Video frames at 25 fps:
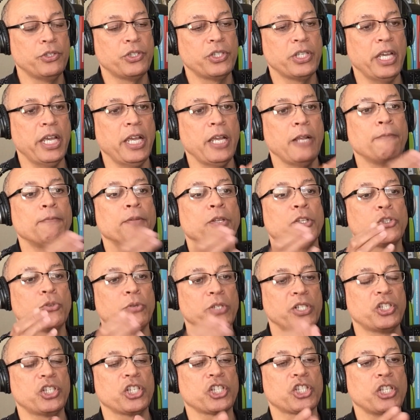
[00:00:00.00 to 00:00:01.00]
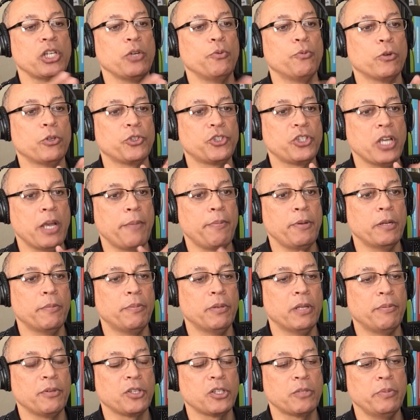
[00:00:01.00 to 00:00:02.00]
Darren Tate, 2016 World
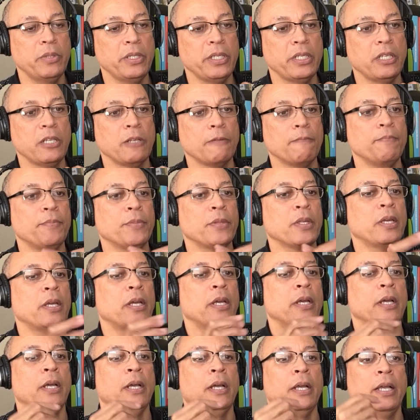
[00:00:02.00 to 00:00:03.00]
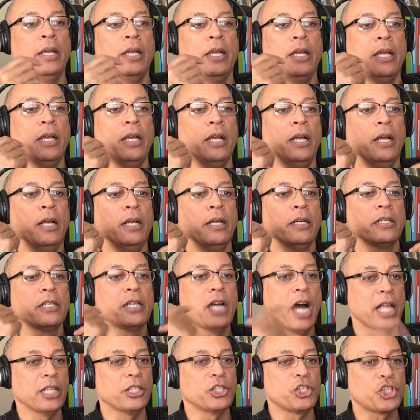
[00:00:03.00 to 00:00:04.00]
Champion of Public Speaking.
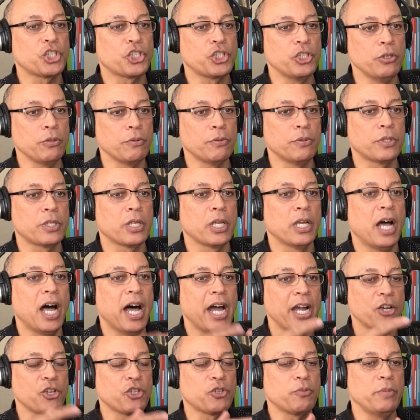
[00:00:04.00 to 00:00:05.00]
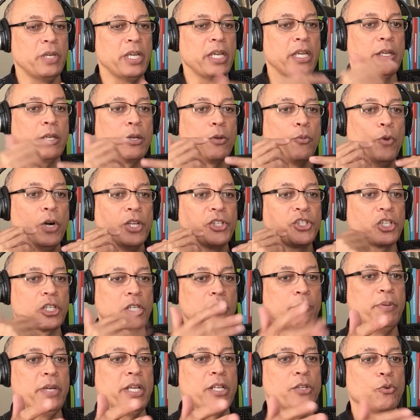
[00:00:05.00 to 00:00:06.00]
College student hires me, wants to
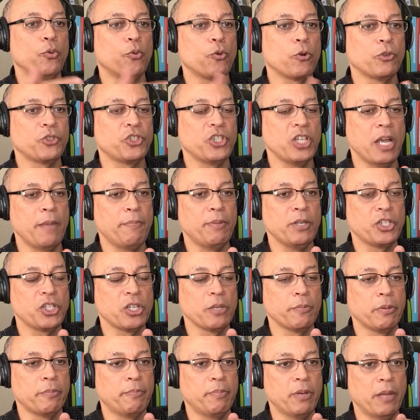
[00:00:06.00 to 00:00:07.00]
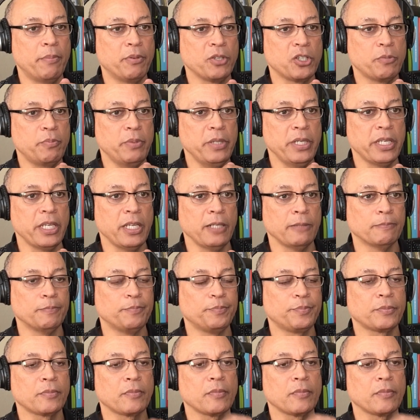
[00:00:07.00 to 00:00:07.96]
compete in the World Championship of Public Speaking.